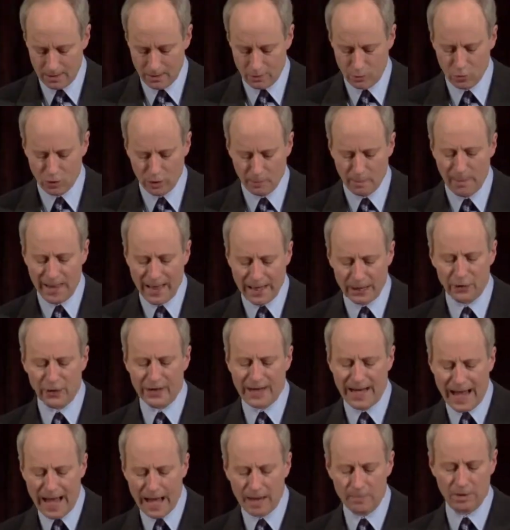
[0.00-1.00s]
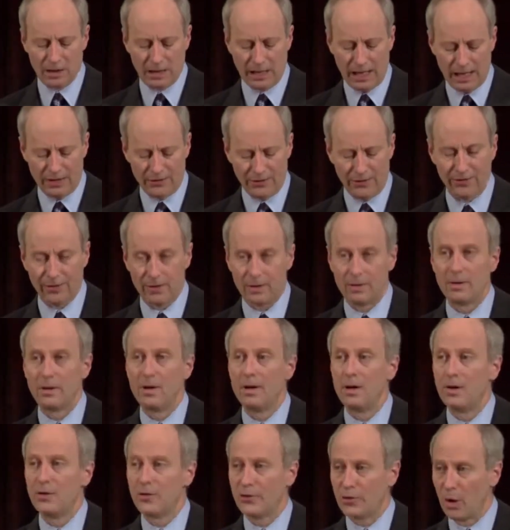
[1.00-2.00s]
will better enable us,
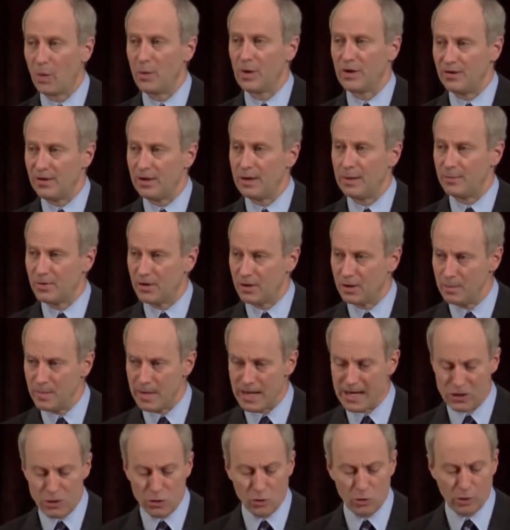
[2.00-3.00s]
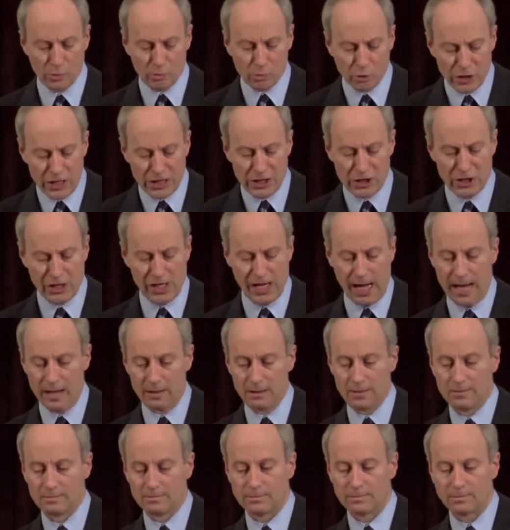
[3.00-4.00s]
so it seems to me, to appreciate